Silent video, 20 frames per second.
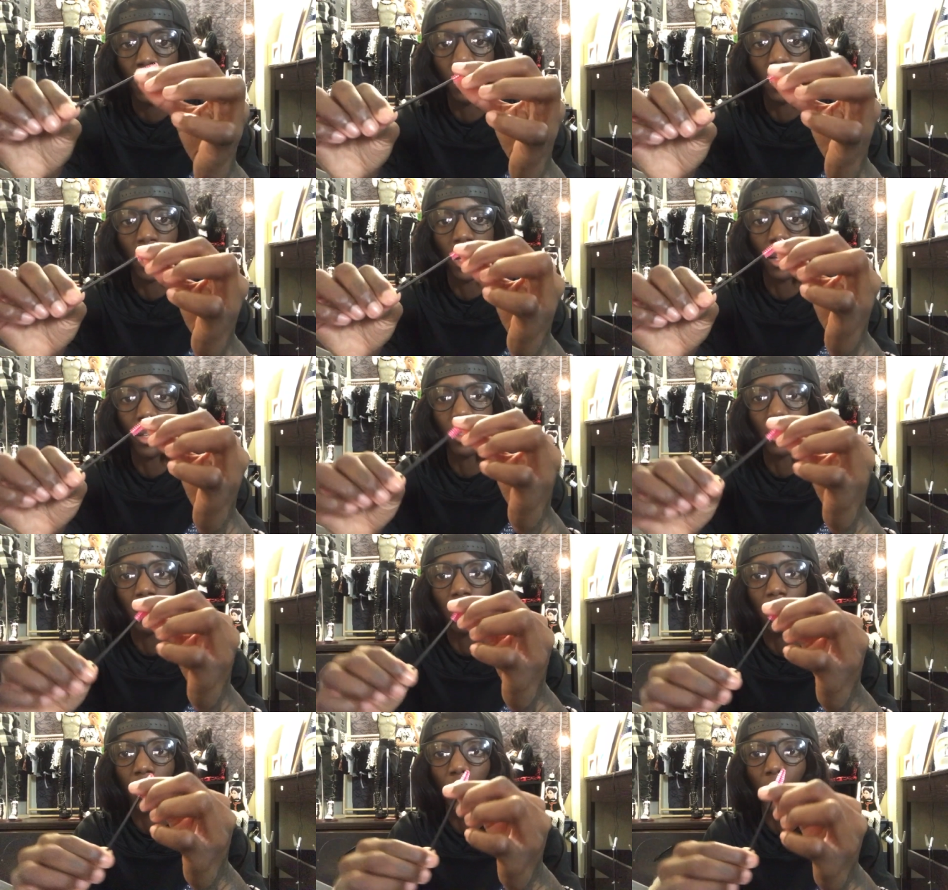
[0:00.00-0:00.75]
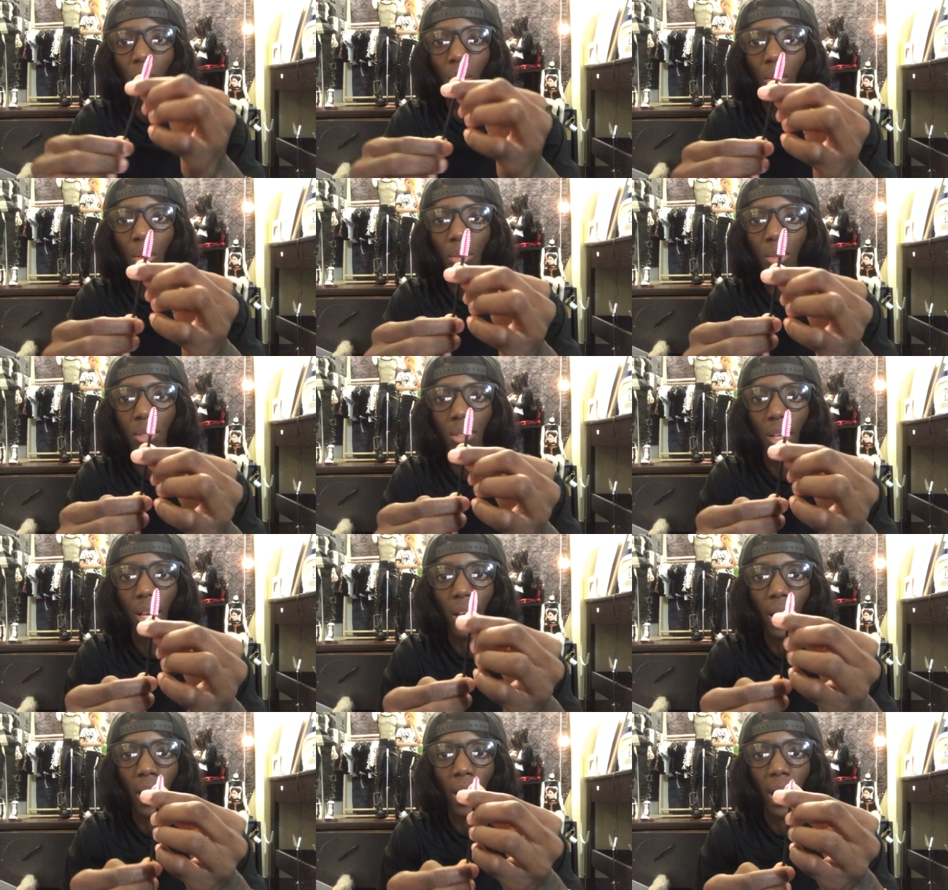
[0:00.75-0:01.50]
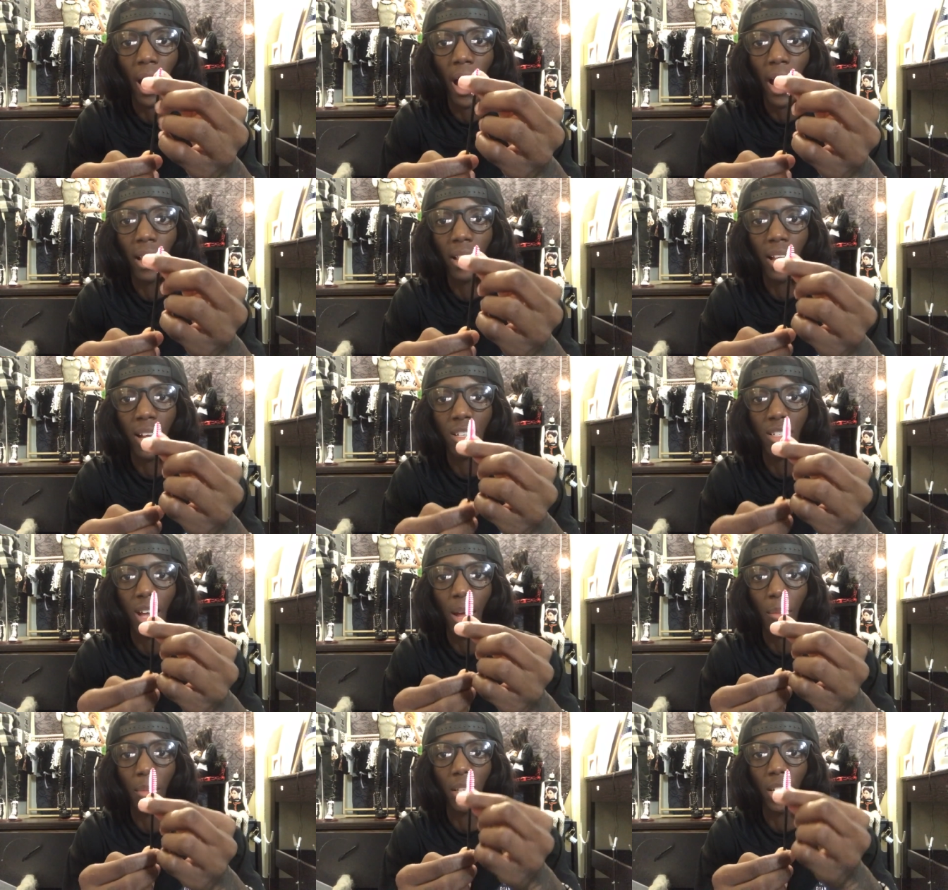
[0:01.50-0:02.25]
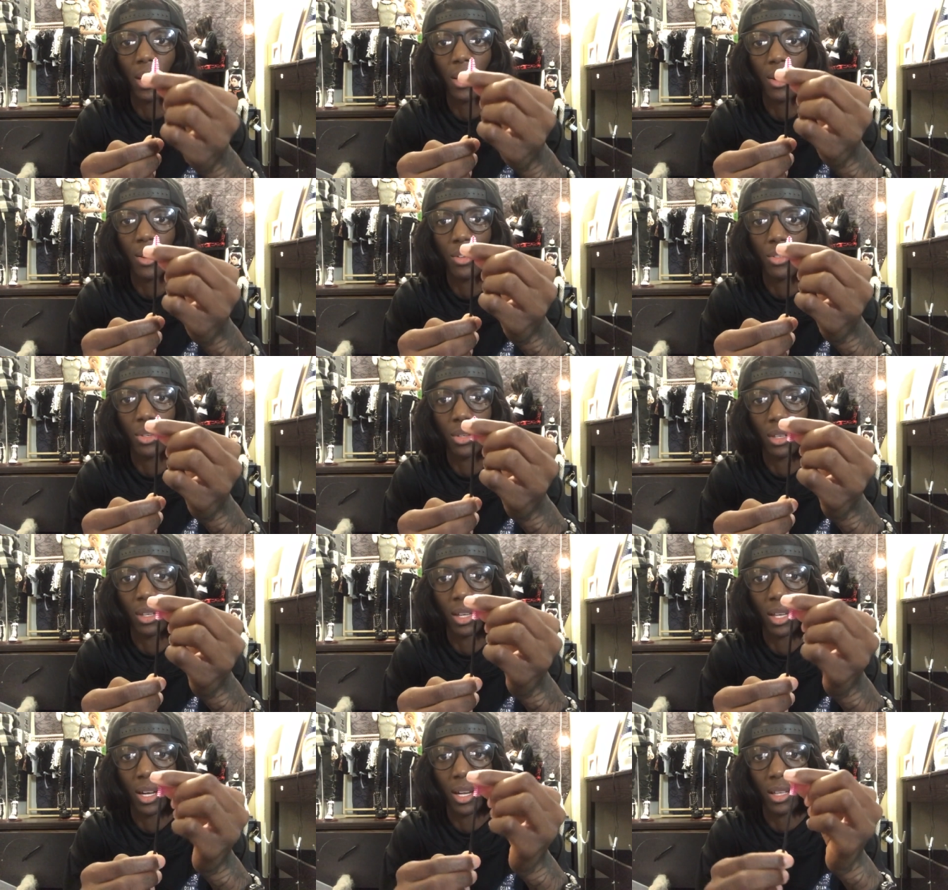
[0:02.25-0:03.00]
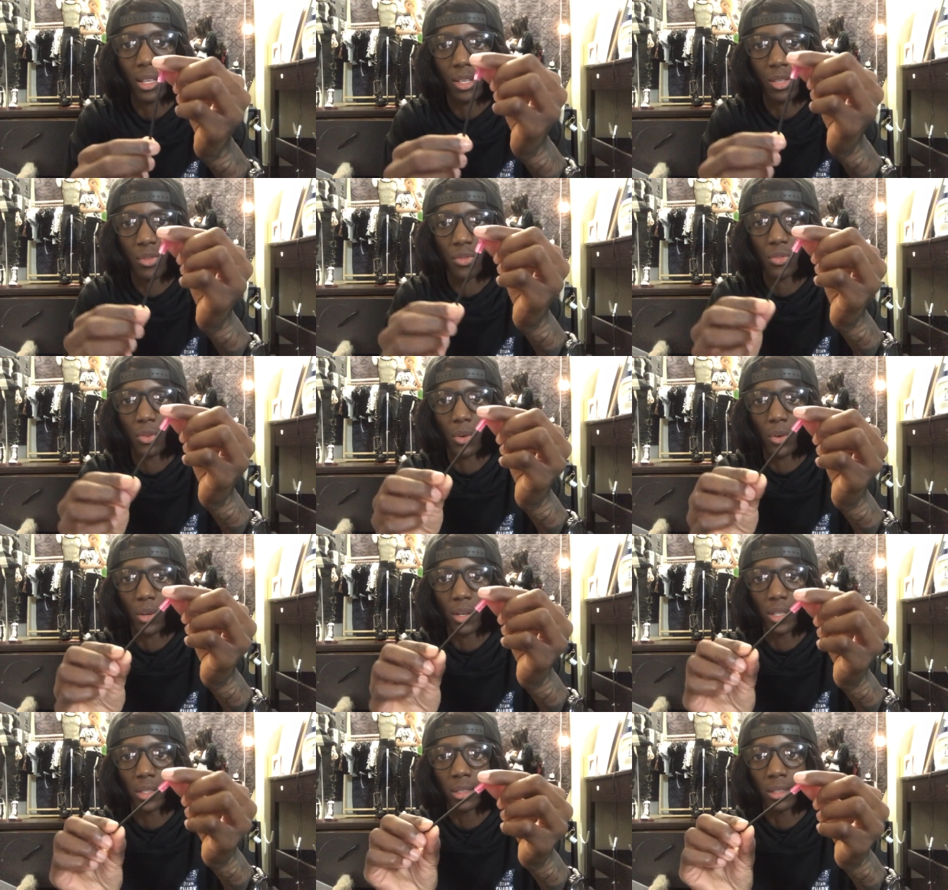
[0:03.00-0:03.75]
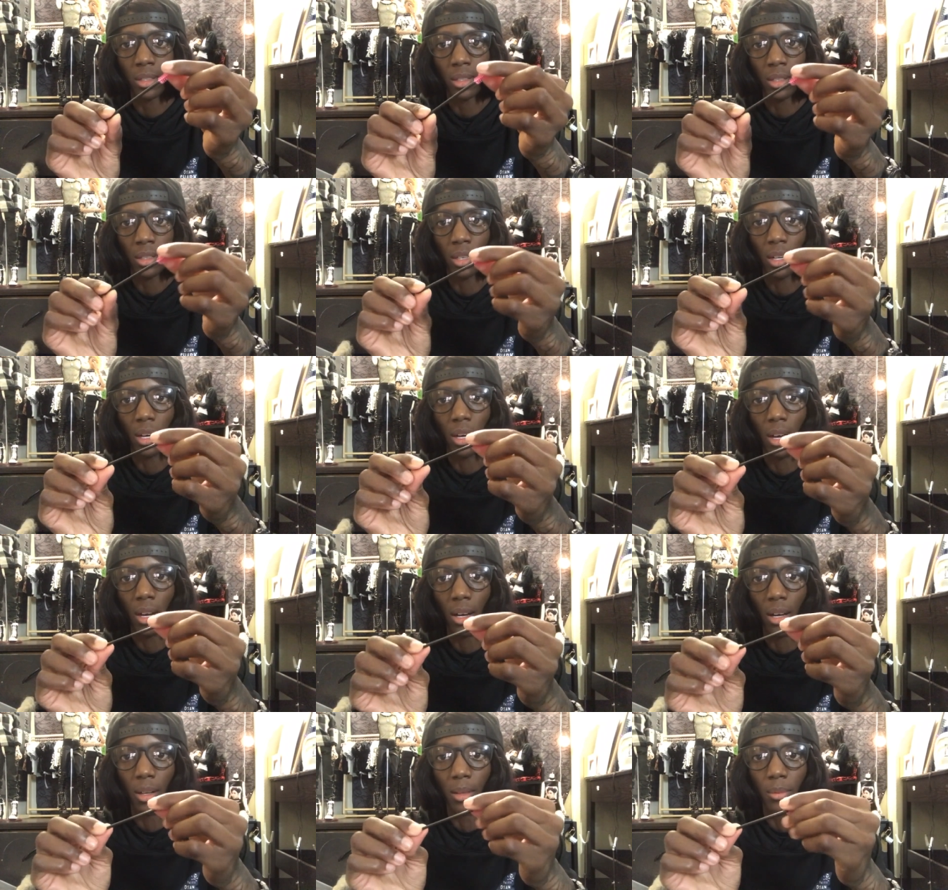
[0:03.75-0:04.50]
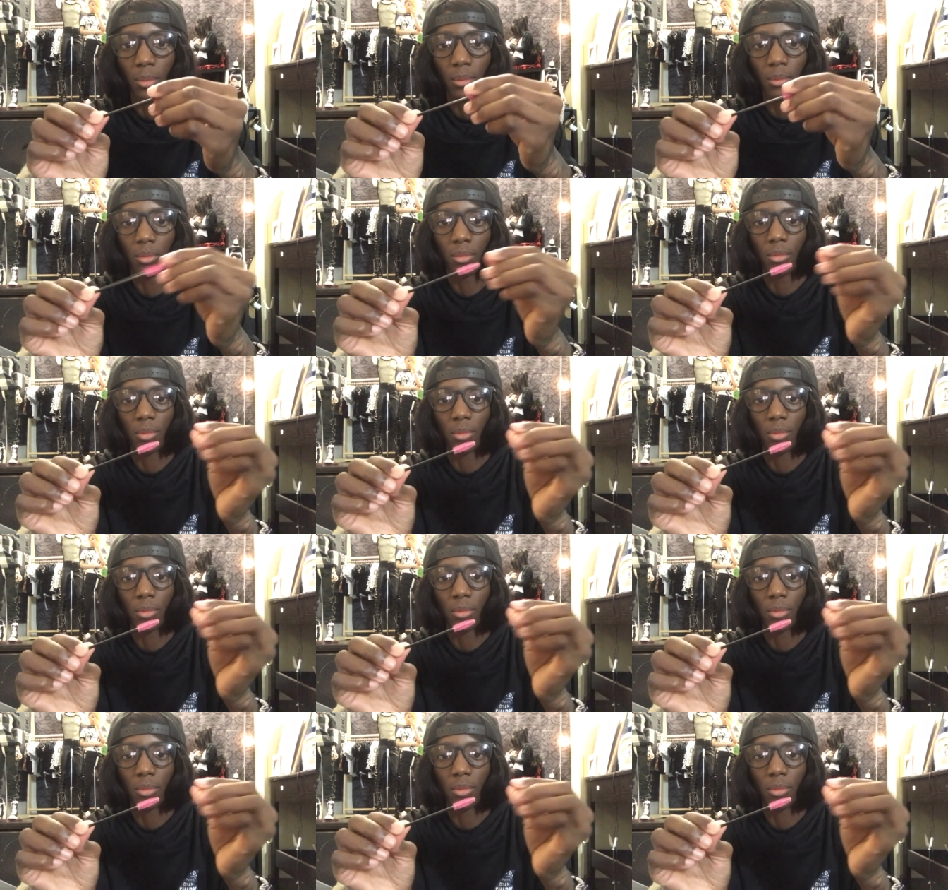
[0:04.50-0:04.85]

like you know those uh, eyelash applicators you can get at like Sephora um,